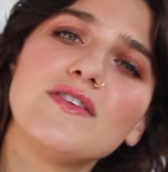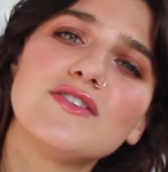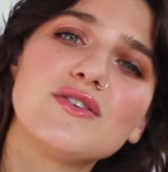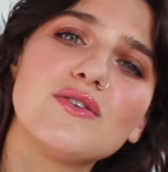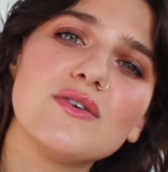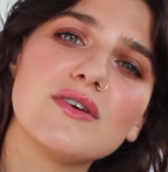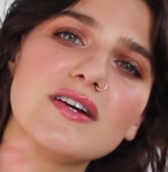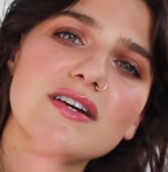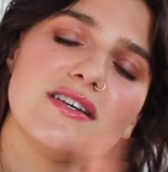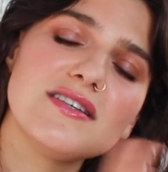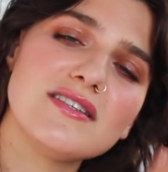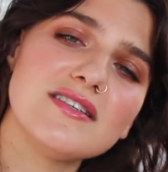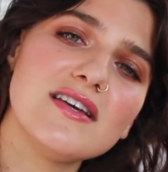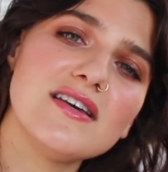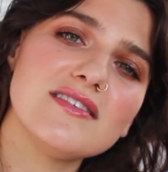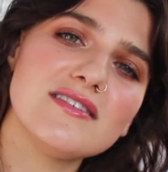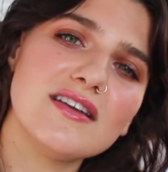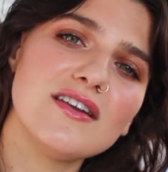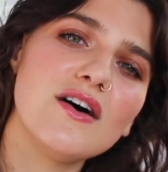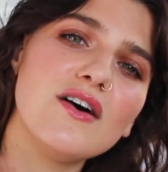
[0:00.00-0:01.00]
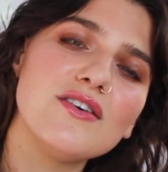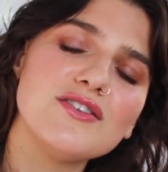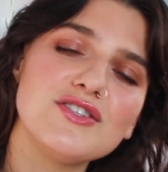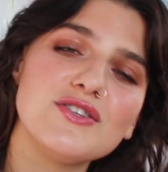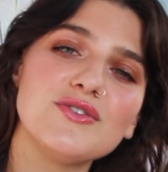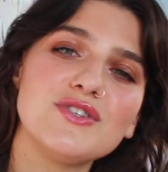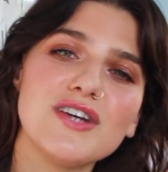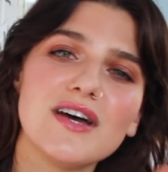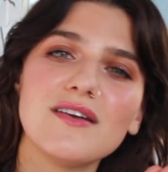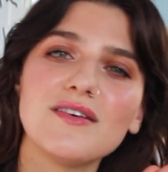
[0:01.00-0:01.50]
of its gloriousness, and
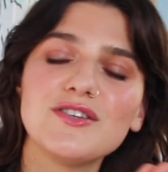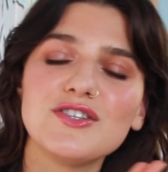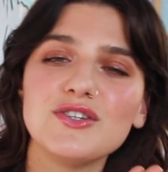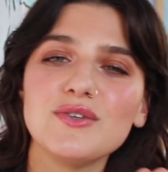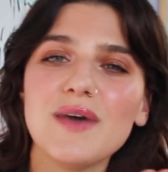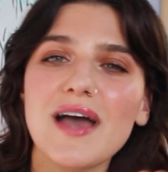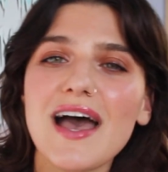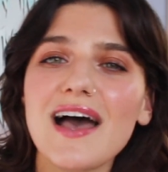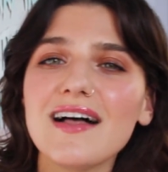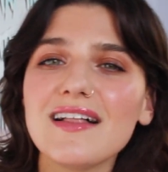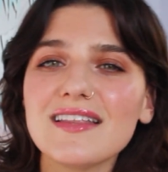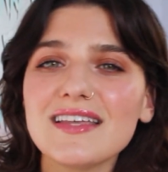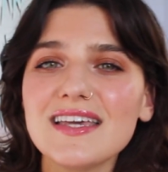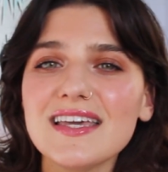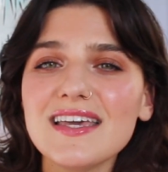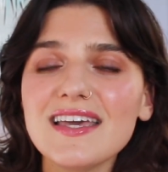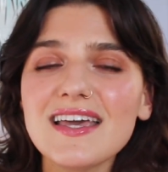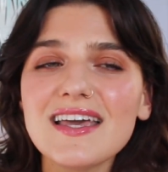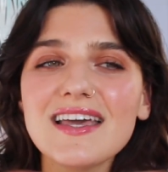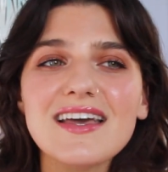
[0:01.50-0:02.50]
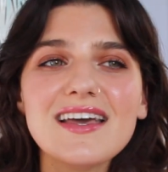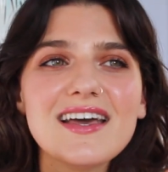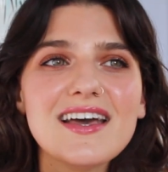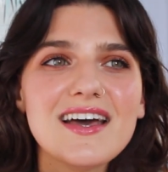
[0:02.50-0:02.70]
also shout out to Ellie,